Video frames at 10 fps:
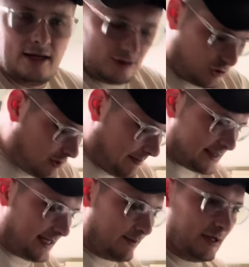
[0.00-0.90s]
just strap
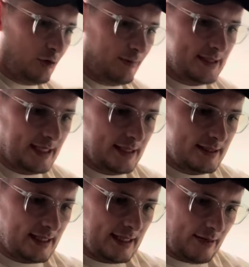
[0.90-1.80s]
yourself in with your cup of tea and
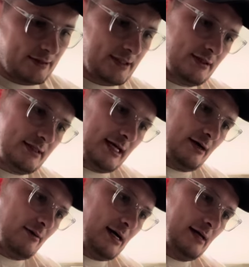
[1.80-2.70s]
sit down because this could take
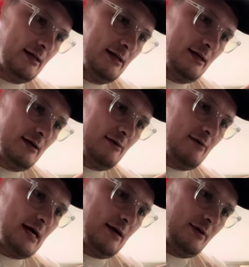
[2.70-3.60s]
a while.
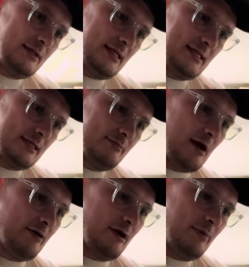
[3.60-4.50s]
Right, what's this? This says
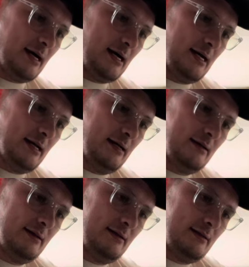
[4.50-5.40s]
Mario Party.
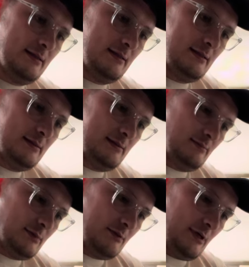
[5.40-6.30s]

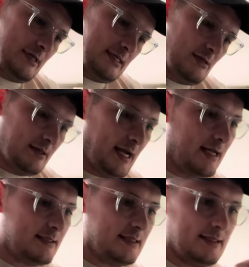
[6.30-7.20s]
All in these little
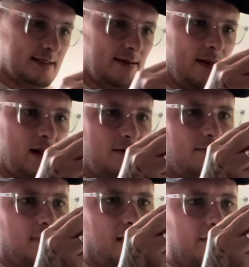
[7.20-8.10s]
cases.
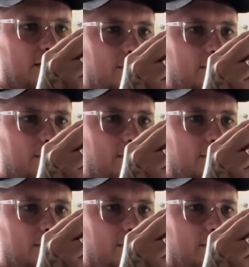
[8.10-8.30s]
Mario